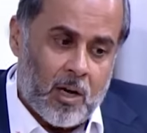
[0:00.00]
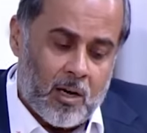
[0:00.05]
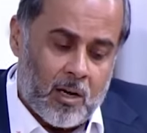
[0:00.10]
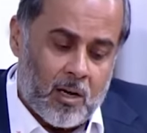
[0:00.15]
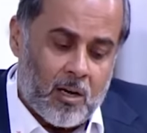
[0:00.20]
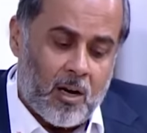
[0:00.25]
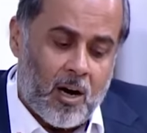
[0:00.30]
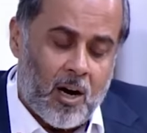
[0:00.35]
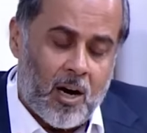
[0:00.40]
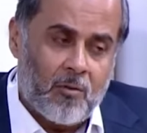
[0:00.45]

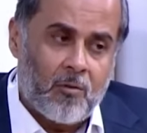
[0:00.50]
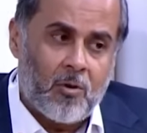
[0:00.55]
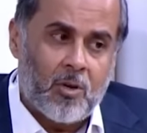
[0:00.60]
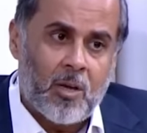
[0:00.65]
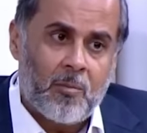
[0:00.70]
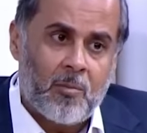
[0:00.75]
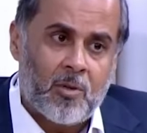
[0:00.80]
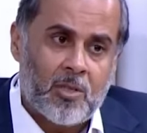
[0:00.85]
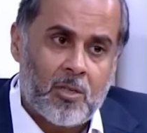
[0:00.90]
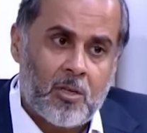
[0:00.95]
a
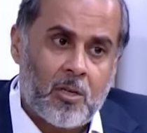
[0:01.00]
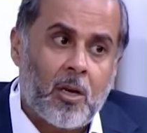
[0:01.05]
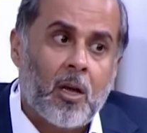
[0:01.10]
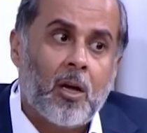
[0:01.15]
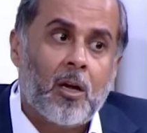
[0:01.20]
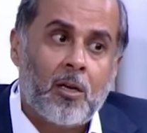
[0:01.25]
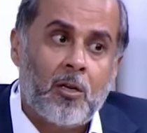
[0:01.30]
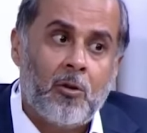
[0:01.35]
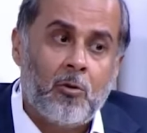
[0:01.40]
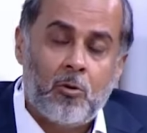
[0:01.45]
hard-working person,
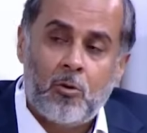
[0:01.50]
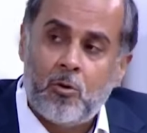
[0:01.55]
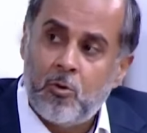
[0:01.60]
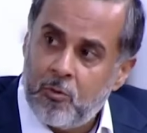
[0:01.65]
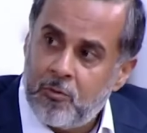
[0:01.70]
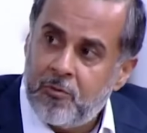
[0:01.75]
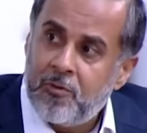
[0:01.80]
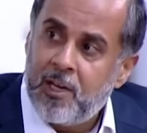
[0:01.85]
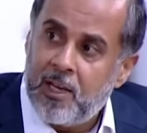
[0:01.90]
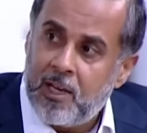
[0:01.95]
you do
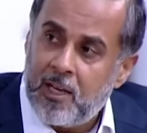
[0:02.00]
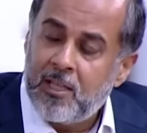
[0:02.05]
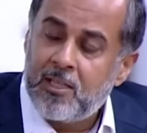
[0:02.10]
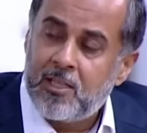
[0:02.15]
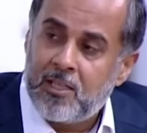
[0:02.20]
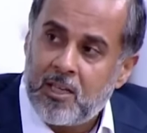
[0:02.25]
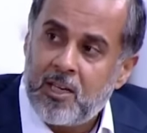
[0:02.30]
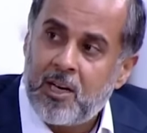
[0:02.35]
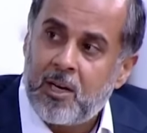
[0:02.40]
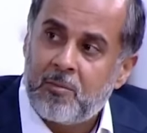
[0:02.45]
feel
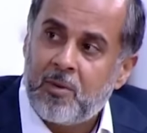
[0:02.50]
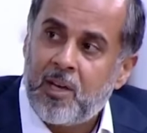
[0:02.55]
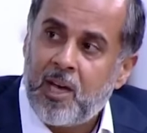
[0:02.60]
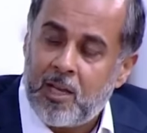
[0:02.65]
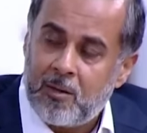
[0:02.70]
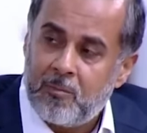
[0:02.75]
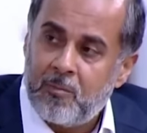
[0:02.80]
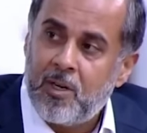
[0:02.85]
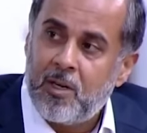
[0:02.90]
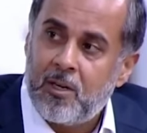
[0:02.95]
Instagram
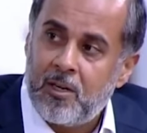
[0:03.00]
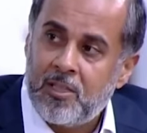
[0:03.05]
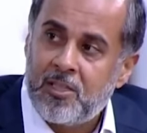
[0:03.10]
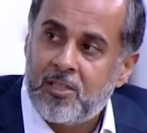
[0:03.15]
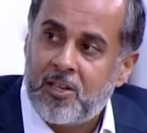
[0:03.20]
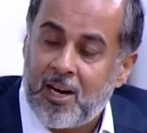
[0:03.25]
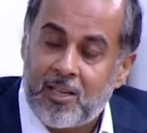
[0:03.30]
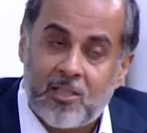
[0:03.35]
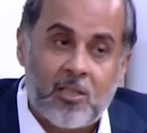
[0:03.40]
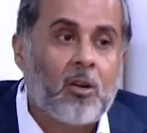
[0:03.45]
can be a
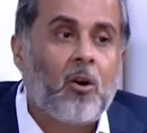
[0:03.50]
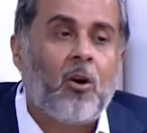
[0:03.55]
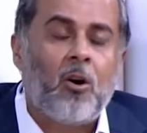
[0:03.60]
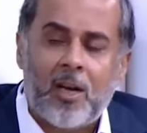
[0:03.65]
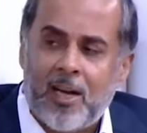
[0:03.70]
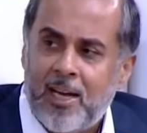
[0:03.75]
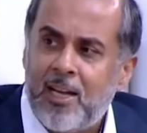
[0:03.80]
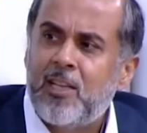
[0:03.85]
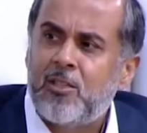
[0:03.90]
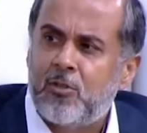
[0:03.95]
distraction, or
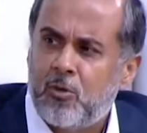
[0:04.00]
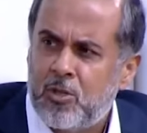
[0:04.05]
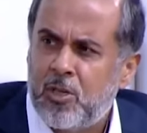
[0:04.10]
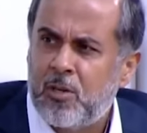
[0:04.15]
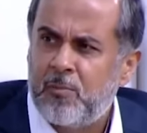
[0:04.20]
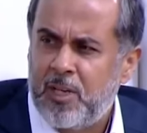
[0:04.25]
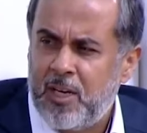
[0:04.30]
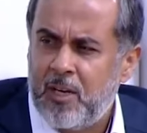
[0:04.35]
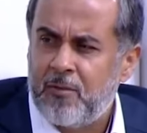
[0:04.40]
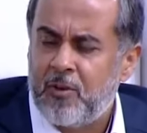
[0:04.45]
any social
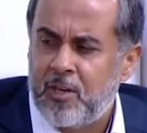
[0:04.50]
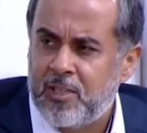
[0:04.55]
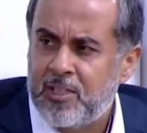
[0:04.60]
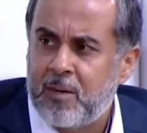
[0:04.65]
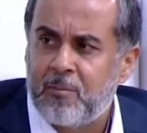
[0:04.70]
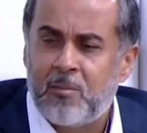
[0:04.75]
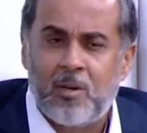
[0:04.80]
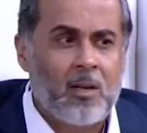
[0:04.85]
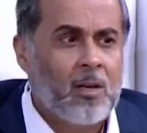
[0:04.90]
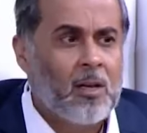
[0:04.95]
media, for
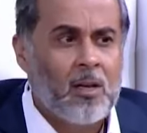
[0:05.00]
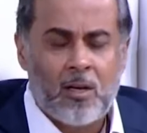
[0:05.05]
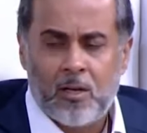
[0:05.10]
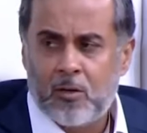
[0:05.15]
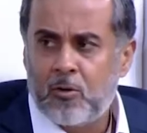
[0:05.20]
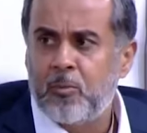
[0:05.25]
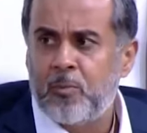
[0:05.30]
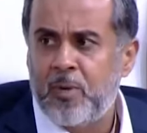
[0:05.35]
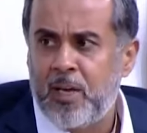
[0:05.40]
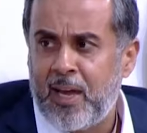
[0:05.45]
example.
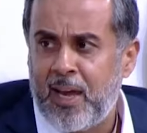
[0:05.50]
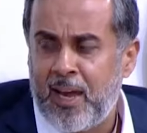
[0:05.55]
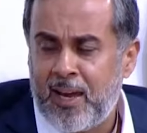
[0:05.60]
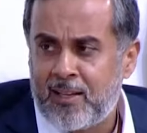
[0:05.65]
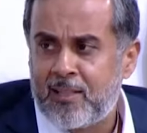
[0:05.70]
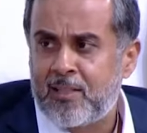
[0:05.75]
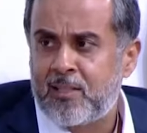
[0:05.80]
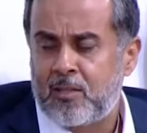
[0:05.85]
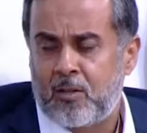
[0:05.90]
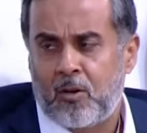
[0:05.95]
Could be
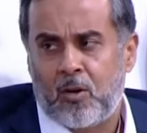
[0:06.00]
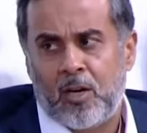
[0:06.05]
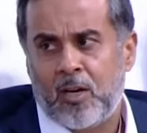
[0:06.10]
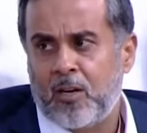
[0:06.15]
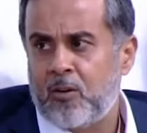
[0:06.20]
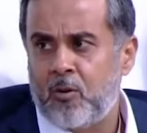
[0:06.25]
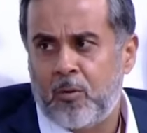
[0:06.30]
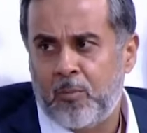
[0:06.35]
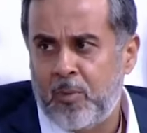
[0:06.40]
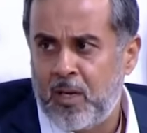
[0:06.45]
X, or
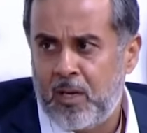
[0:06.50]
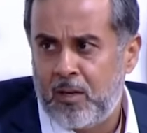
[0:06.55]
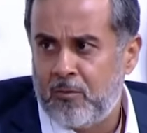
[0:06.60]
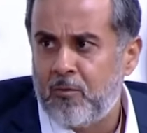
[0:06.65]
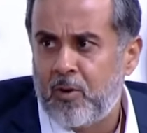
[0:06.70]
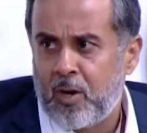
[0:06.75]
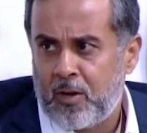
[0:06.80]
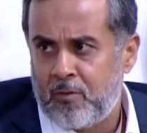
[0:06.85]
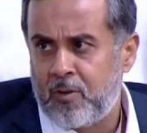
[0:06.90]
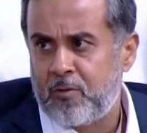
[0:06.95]
it could be
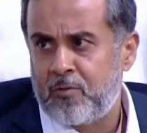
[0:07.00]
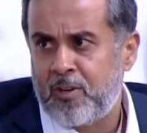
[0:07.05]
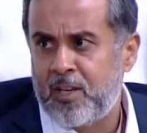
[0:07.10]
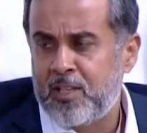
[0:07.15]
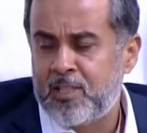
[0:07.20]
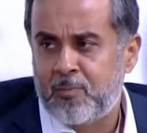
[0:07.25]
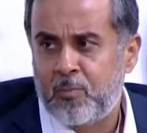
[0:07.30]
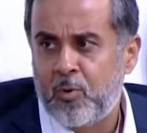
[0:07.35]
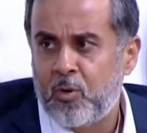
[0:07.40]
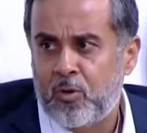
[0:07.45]
whatever,
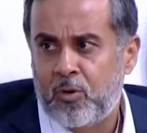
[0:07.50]
Facebook,